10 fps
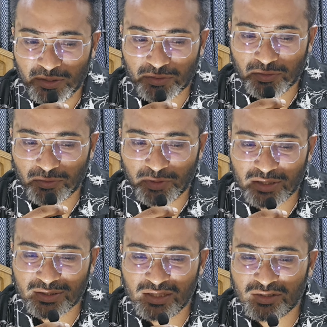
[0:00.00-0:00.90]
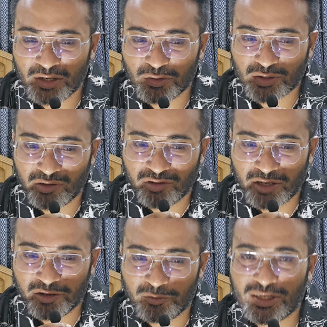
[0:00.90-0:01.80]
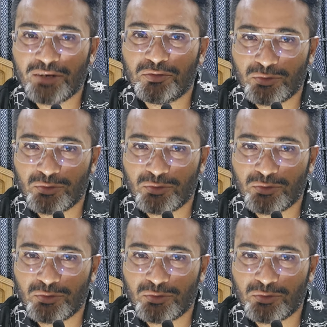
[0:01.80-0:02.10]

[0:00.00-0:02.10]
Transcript: So we are still trying to survive. I'm trying